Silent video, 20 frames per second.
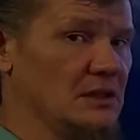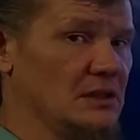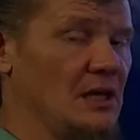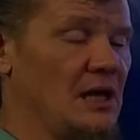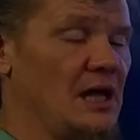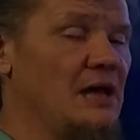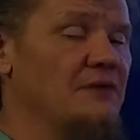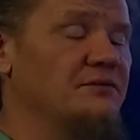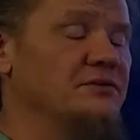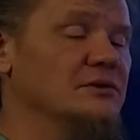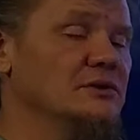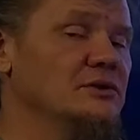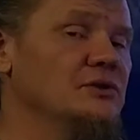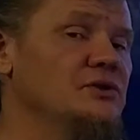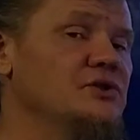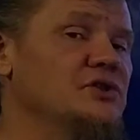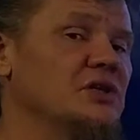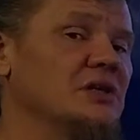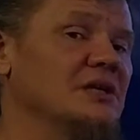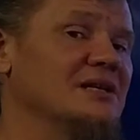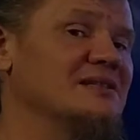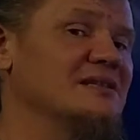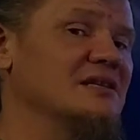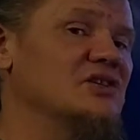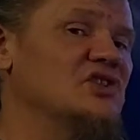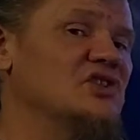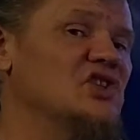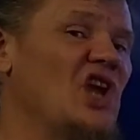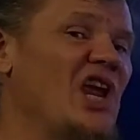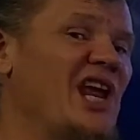Evolution is the
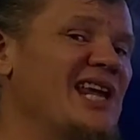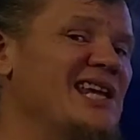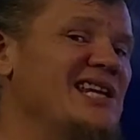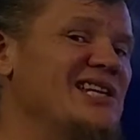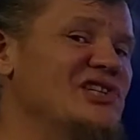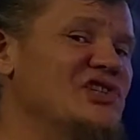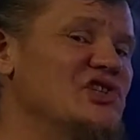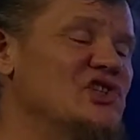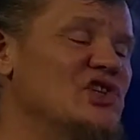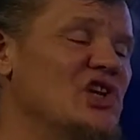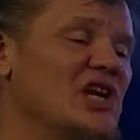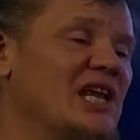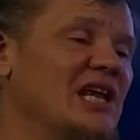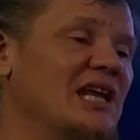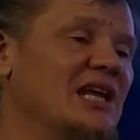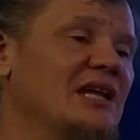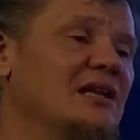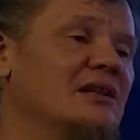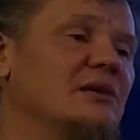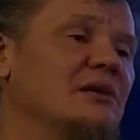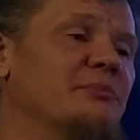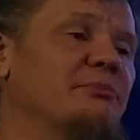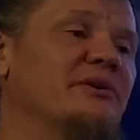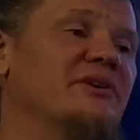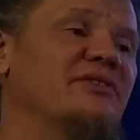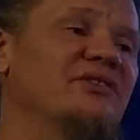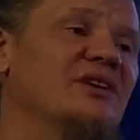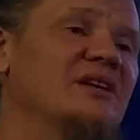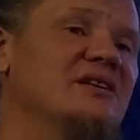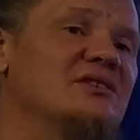change in the
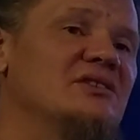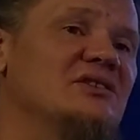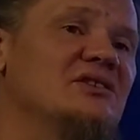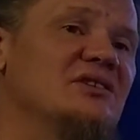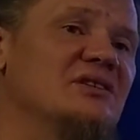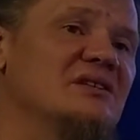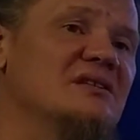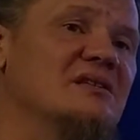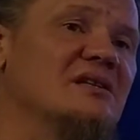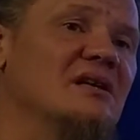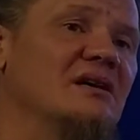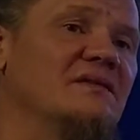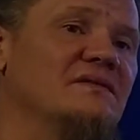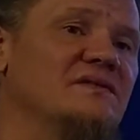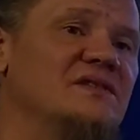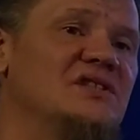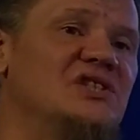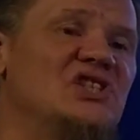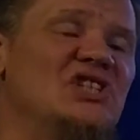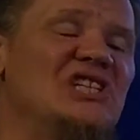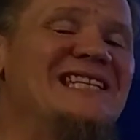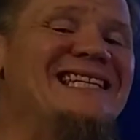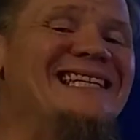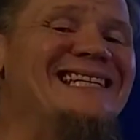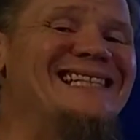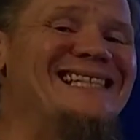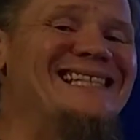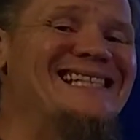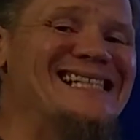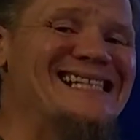percentages of
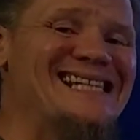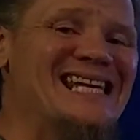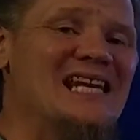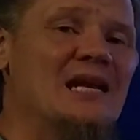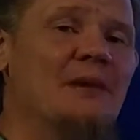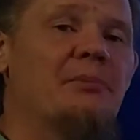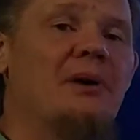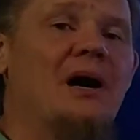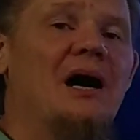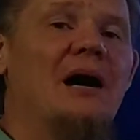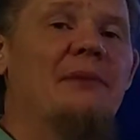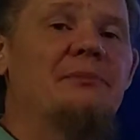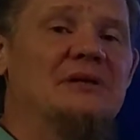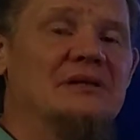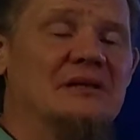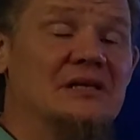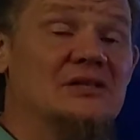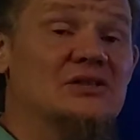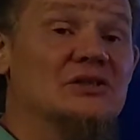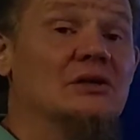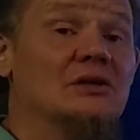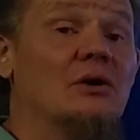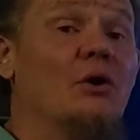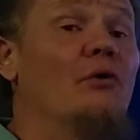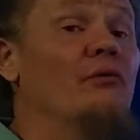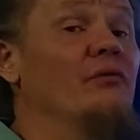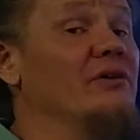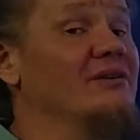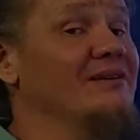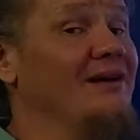genes in a population
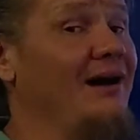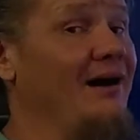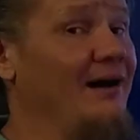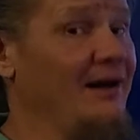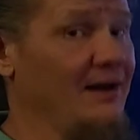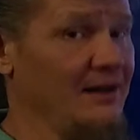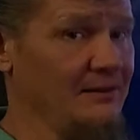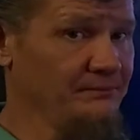over time.